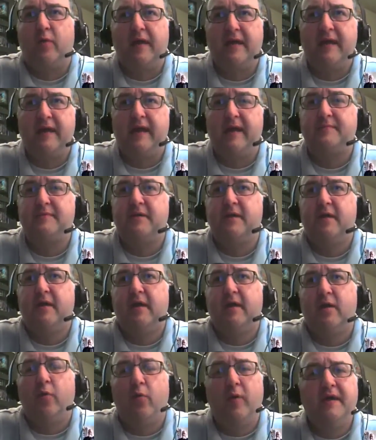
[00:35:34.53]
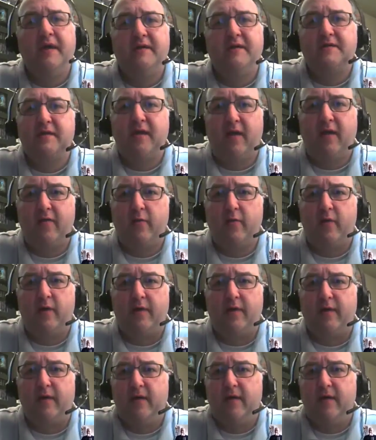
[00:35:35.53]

Wii games. Wii is another one.